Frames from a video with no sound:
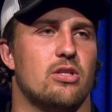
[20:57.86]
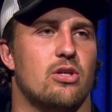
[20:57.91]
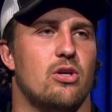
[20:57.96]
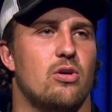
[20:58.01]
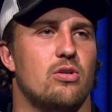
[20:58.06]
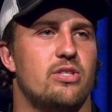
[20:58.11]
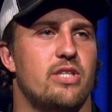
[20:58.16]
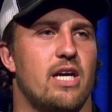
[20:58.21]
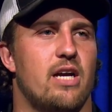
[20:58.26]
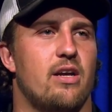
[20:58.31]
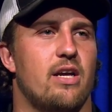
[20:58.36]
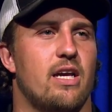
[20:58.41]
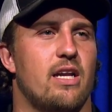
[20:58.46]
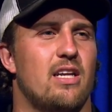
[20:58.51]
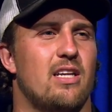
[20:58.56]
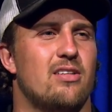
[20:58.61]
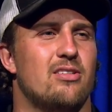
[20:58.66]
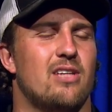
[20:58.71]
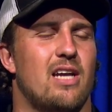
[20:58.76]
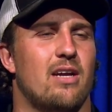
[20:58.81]
to Coach Elliott,
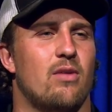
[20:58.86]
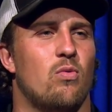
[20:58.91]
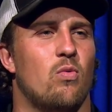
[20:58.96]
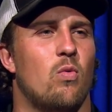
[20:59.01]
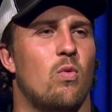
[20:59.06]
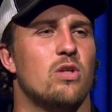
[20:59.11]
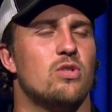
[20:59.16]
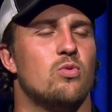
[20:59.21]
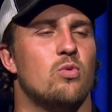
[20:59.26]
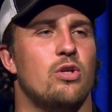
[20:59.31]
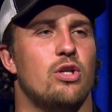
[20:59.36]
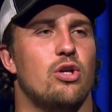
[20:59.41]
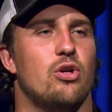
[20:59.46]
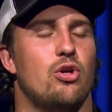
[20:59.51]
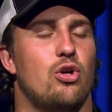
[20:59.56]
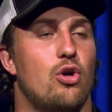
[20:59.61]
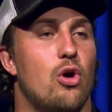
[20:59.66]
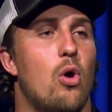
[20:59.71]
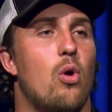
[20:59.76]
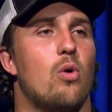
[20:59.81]
and he's like, what's one of your
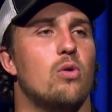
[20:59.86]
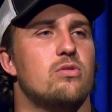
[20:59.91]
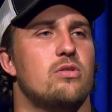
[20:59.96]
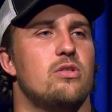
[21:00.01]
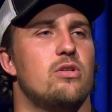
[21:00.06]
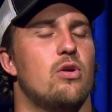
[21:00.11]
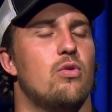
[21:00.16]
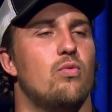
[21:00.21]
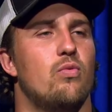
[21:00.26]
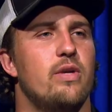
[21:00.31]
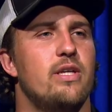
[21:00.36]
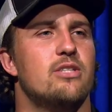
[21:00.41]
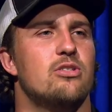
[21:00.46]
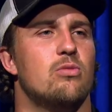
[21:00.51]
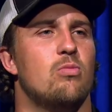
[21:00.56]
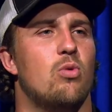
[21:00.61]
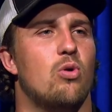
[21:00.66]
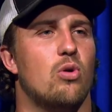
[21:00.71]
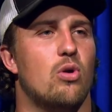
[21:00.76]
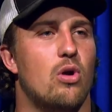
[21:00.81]
goals, you know,
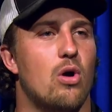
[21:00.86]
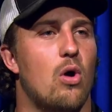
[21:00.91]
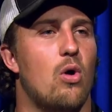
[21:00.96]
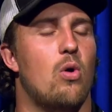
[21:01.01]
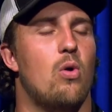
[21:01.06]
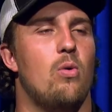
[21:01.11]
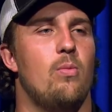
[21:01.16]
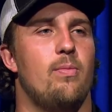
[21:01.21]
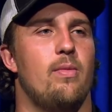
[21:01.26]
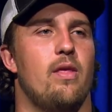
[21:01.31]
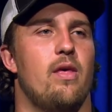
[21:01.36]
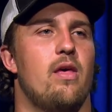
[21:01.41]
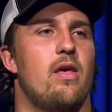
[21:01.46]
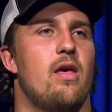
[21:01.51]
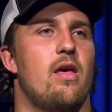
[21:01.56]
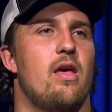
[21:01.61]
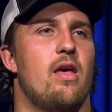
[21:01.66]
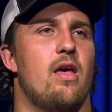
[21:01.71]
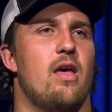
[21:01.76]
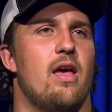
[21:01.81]
reasonable goal?
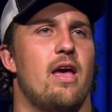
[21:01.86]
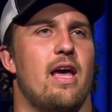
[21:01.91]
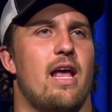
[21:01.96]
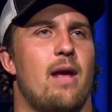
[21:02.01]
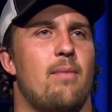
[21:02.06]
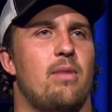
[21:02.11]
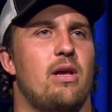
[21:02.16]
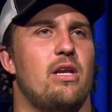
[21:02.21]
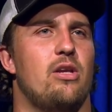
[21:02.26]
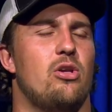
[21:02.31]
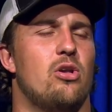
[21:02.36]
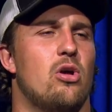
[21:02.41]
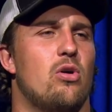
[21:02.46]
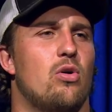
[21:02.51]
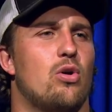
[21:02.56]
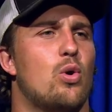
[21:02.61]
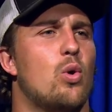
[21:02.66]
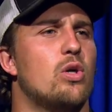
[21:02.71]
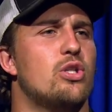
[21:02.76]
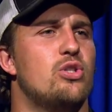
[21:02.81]
And I mean, you know,
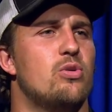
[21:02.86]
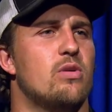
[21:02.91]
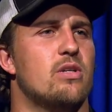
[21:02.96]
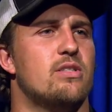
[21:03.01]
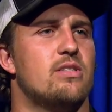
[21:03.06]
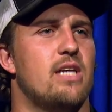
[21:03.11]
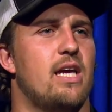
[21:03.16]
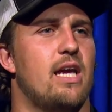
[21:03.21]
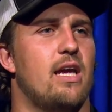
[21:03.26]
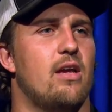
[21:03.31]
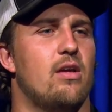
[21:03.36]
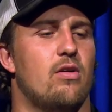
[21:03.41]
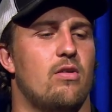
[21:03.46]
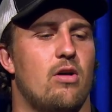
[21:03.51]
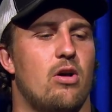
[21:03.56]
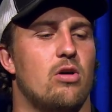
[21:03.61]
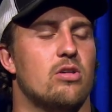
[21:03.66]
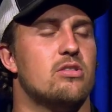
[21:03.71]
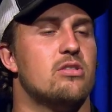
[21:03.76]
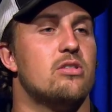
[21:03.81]
of course you want to say
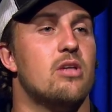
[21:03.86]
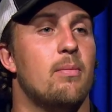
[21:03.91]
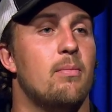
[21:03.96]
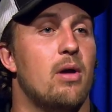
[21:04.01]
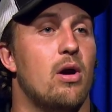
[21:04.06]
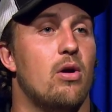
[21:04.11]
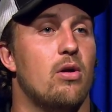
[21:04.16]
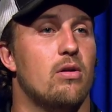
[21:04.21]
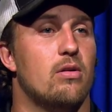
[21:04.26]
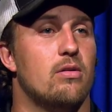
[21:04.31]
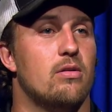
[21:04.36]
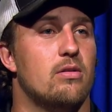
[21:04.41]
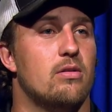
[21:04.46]
a Sun Belt